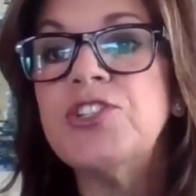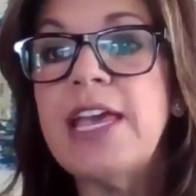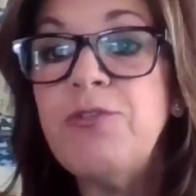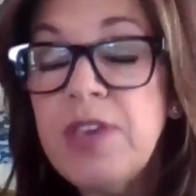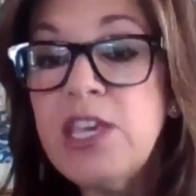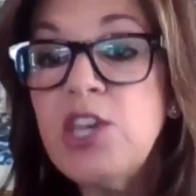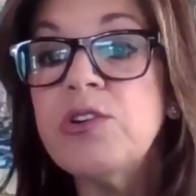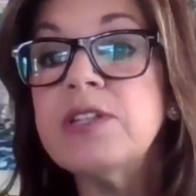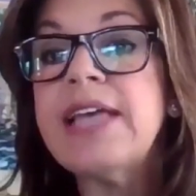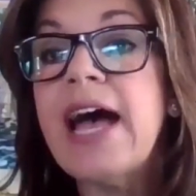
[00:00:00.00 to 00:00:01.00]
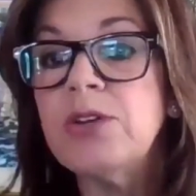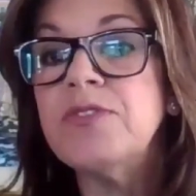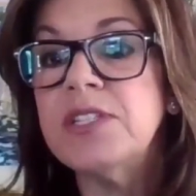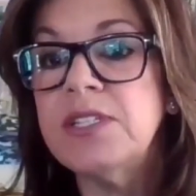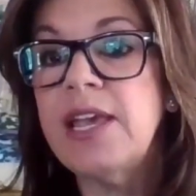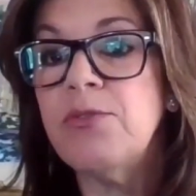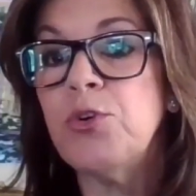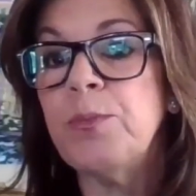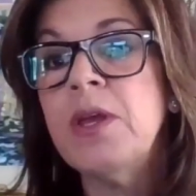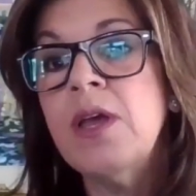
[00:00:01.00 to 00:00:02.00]
for safe egress out of the
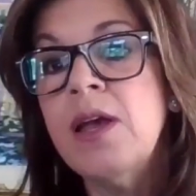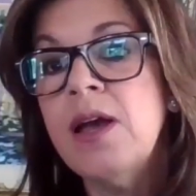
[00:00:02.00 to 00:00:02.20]
stateroom.